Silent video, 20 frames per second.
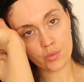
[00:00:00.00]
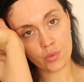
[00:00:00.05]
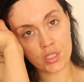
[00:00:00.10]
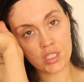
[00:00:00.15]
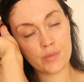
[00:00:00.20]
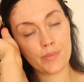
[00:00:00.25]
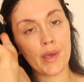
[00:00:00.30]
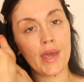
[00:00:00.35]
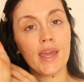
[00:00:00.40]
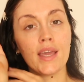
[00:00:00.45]

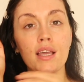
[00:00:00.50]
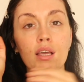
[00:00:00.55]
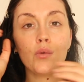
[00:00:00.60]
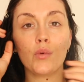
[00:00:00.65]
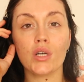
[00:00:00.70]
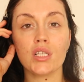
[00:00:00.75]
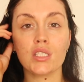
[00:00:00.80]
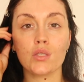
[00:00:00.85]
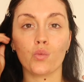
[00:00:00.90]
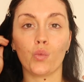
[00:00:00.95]
One's pink,
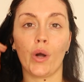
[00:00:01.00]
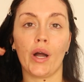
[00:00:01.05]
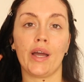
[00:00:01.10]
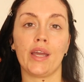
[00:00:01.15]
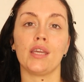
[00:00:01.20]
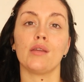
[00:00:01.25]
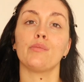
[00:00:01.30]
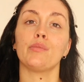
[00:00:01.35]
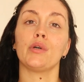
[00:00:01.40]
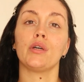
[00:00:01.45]
one's
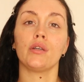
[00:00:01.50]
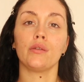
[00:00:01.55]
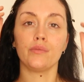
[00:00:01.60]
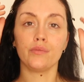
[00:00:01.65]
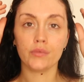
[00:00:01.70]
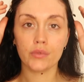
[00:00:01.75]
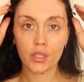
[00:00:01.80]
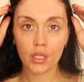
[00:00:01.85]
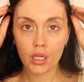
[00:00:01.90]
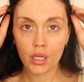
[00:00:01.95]
white, but
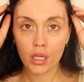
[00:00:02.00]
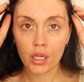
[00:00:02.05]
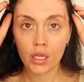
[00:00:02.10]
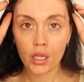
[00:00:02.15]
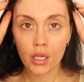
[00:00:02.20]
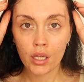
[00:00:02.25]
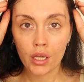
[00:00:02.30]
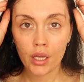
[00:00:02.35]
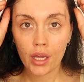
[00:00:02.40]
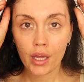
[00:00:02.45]

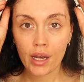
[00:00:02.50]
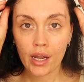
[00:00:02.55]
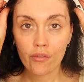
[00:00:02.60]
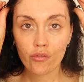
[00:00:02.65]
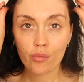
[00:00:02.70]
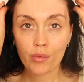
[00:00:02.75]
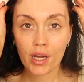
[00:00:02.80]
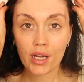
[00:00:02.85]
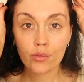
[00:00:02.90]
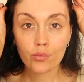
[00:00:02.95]

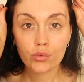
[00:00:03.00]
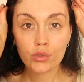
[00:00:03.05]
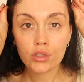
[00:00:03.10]
never mind.